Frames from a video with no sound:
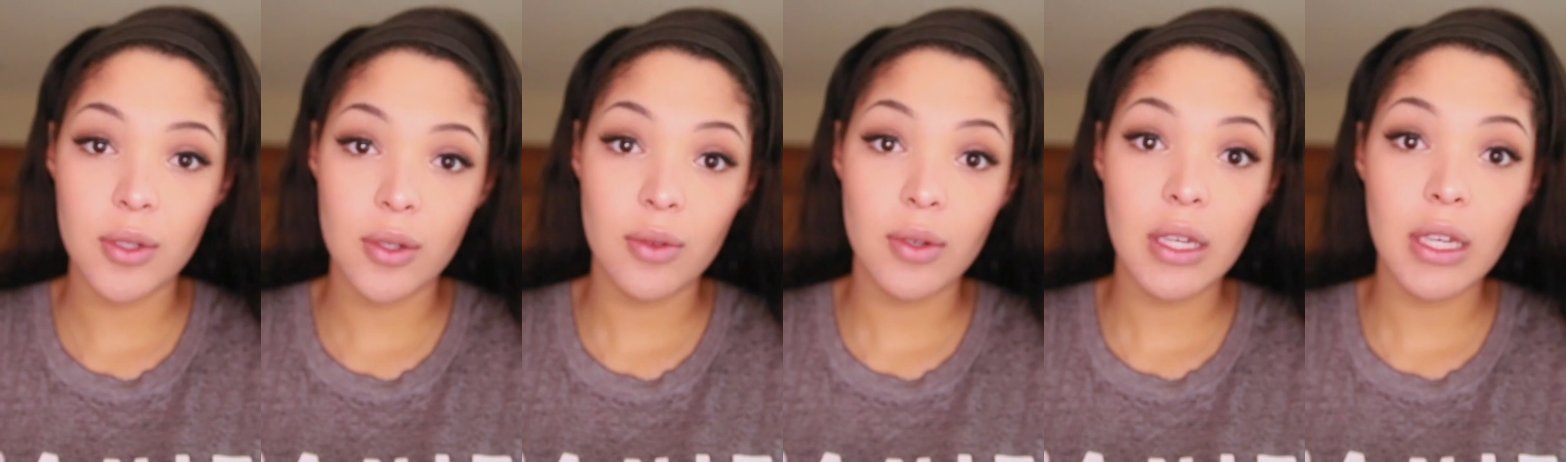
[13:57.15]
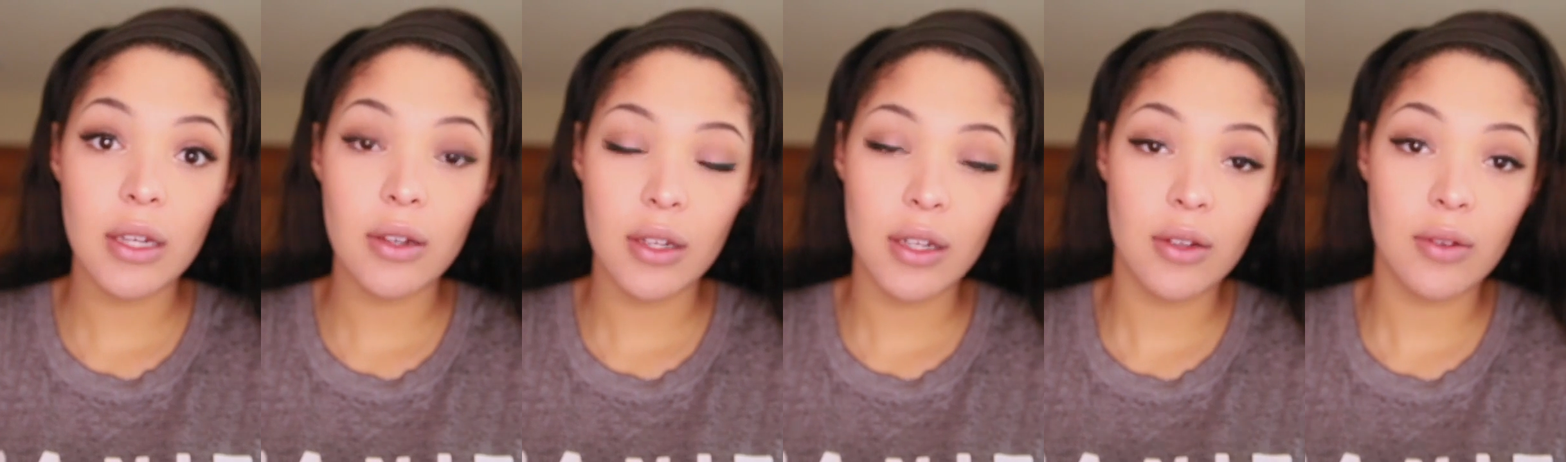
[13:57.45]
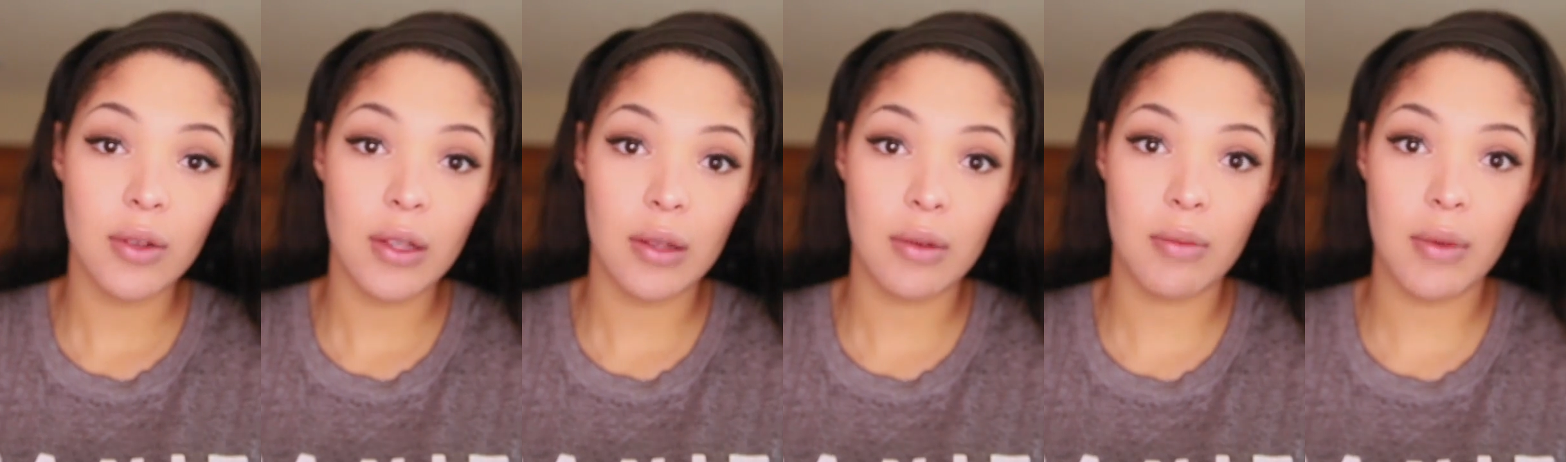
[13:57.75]
doing
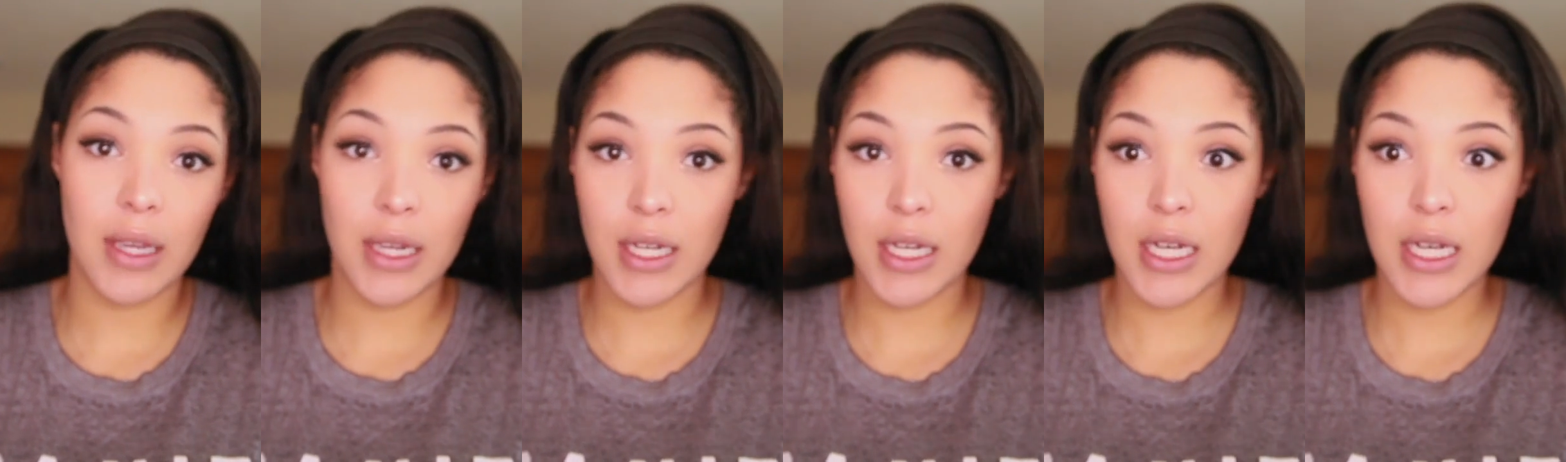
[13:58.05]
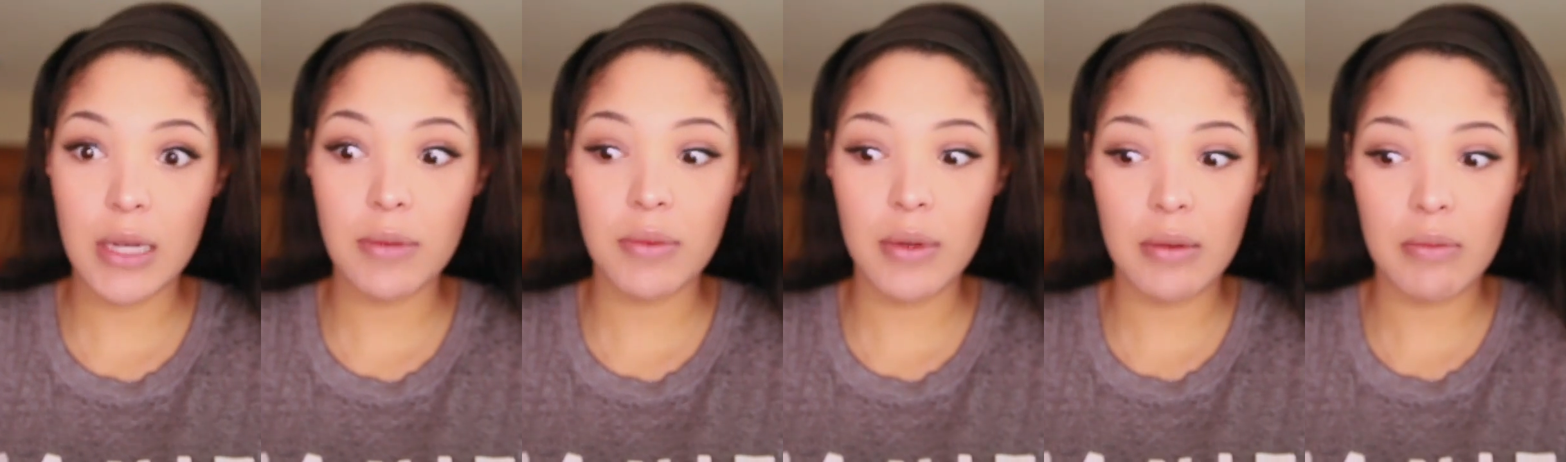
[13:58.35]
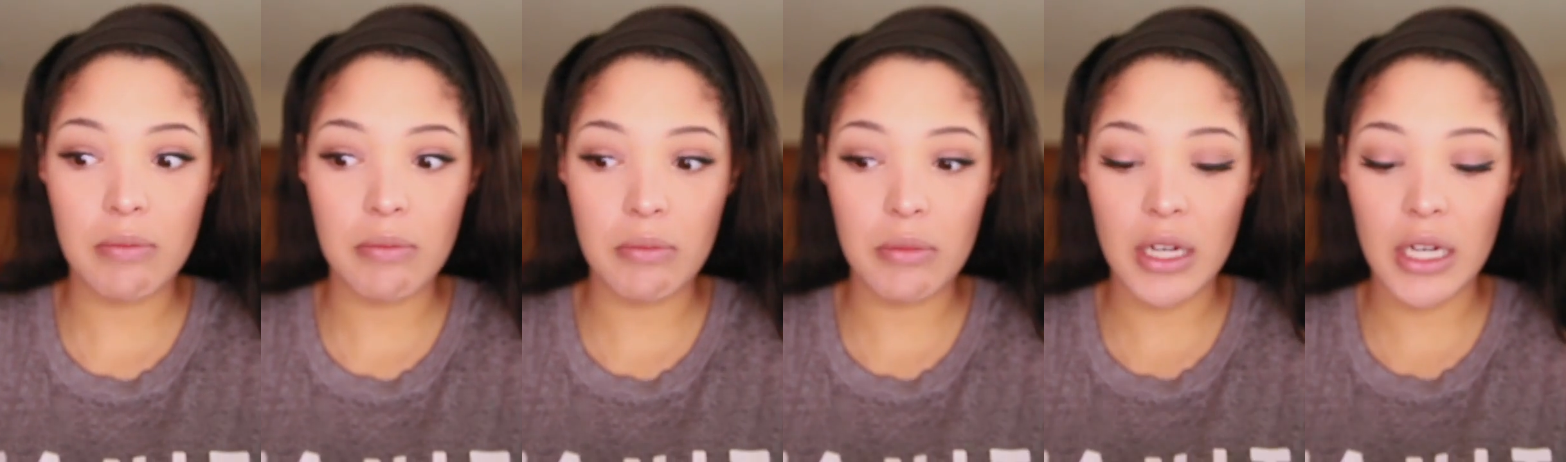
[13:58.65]
with makeup,
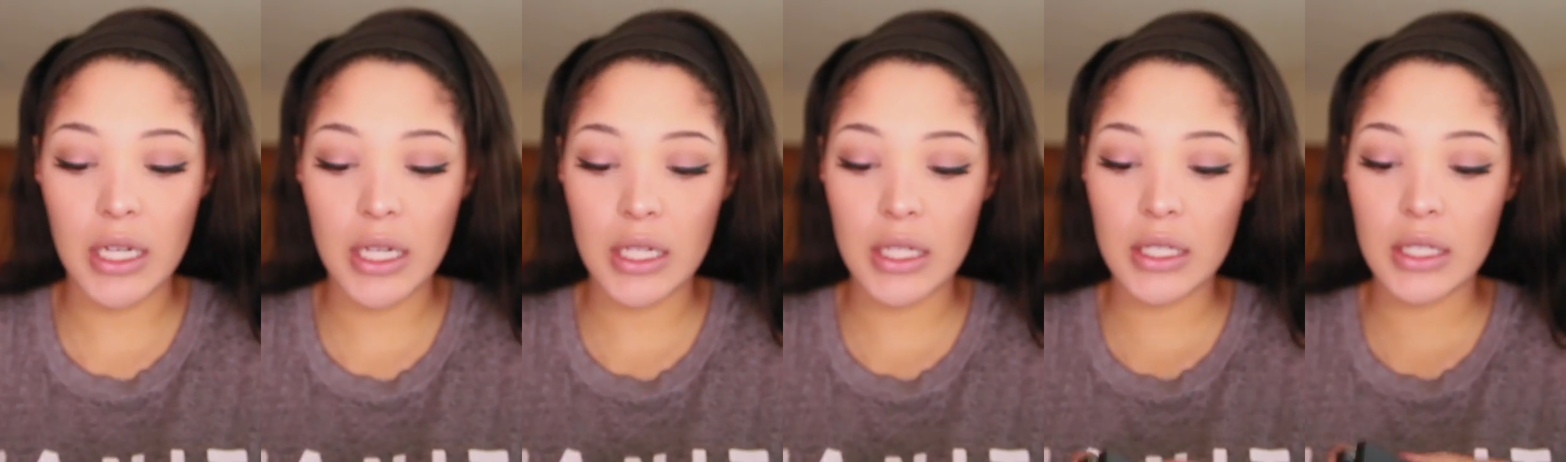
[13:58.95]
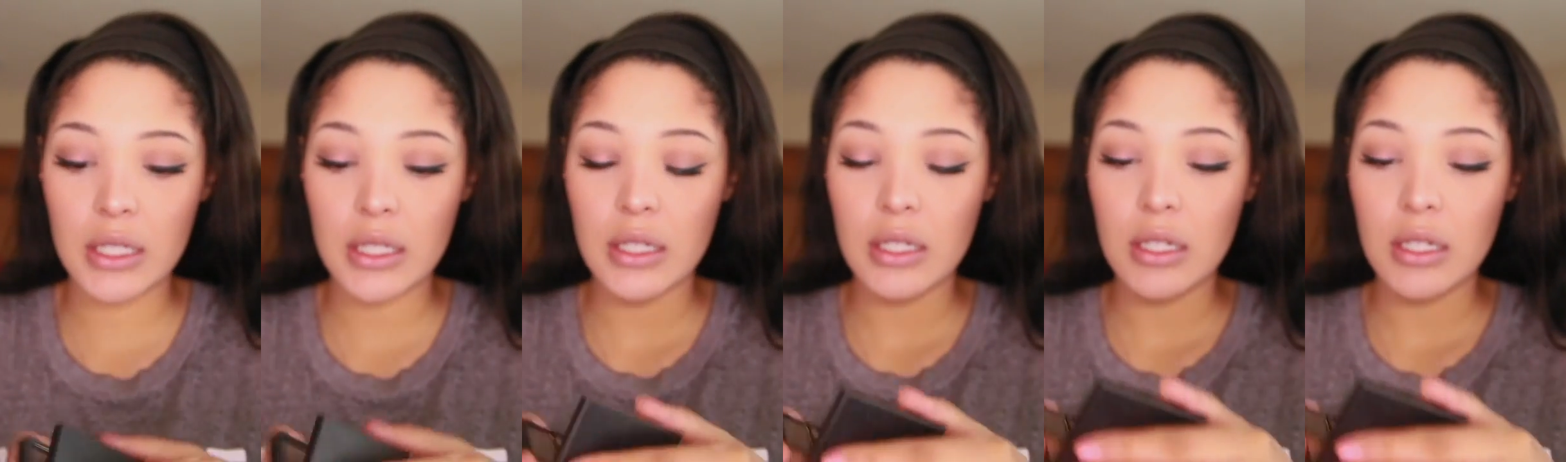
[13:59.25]
but